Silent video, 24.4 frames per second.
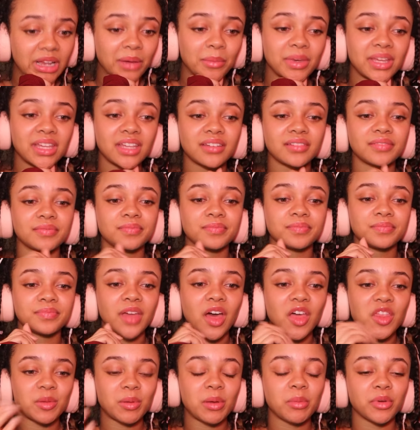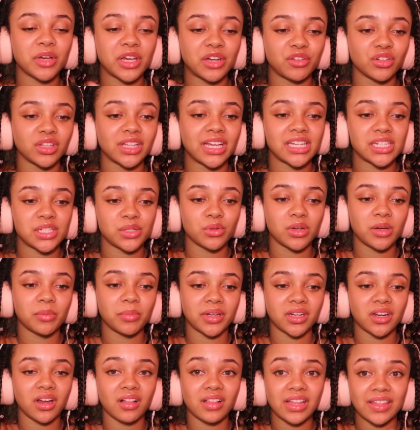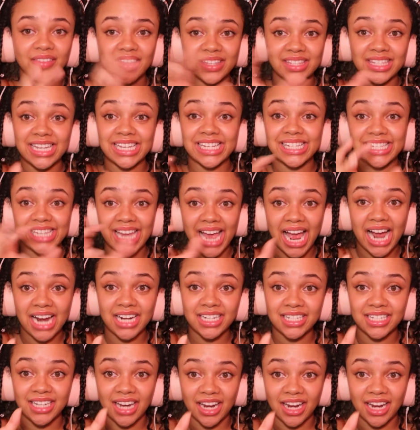I mean, other people can relate to it, but not like this exact